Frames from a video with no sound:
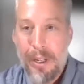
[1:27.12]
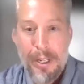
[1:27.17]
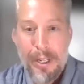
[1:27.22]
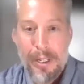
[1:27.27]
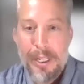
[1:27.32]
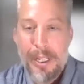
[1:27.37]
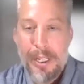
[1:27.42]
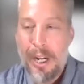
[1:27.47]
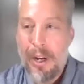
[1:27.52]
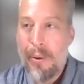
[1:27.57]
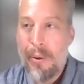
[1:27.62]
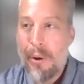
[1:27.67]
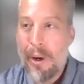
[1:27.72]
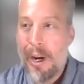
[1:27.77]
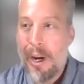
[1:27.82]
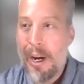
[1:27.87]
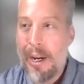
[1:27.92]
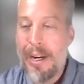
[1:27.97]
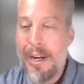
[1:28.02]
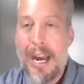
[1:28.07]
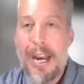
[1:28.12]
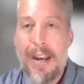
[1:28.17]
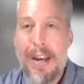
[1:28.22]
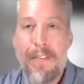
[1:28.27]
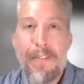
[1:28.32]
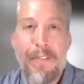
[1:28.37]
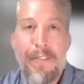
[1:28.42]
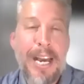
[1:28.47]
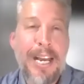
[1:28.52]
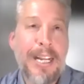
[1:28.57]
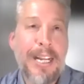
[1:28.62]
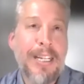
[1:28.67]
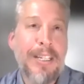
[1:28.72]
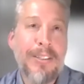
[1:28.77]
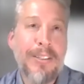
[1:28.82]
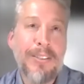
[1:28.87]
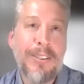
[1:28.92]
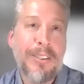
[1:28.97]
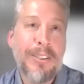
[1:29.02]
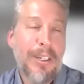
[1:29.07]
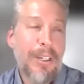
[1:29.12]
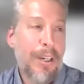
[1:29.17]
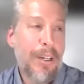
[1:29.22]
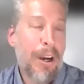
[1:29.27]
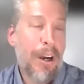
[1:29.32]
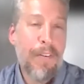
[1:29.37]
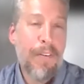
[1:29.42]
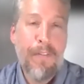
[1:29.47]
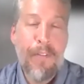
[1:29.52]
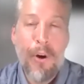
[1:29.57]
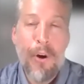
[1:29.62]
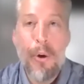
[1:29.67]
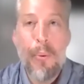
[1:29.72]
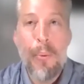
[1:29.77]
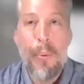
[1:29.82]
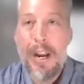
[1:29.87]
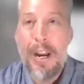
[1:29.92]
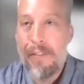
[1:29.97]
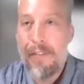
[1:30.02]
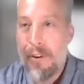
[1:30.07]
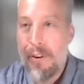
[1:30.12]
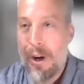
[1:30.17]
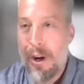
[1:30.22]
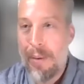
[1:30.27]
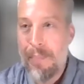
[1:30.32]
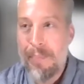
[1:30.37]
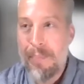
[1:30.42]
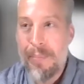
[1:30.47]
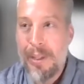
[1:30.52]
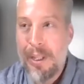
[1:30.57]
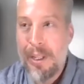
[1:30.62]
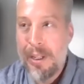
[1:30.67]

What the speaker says: a knife that is a foot away from